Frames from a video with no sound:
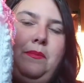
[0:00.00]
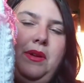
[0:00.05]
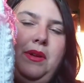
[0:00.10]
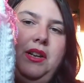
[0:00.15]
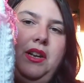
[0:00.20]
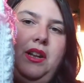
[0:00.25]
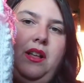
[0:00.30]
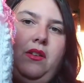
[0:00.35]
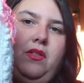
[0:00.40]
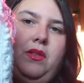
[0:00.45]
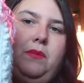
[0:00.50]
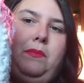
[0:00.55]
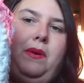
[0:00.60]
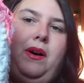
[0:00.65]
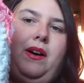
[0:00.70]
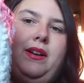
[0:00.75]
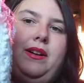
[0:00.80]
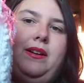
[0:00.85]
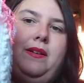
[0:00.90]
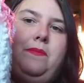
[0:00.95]
along the
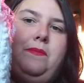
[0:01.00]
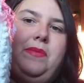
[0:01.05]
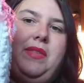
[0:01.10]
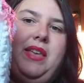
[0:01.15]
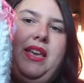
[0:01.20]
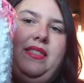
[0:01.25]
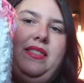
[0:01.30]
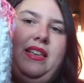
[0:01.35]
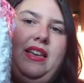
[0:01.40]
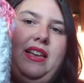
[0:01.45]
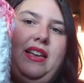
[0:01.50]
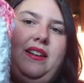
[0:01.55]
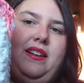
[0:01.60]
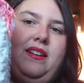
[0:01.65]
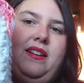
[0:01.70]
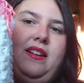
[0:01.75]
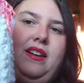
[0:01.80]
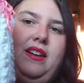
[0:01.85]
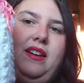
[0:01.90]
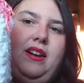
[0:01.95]
bottom and then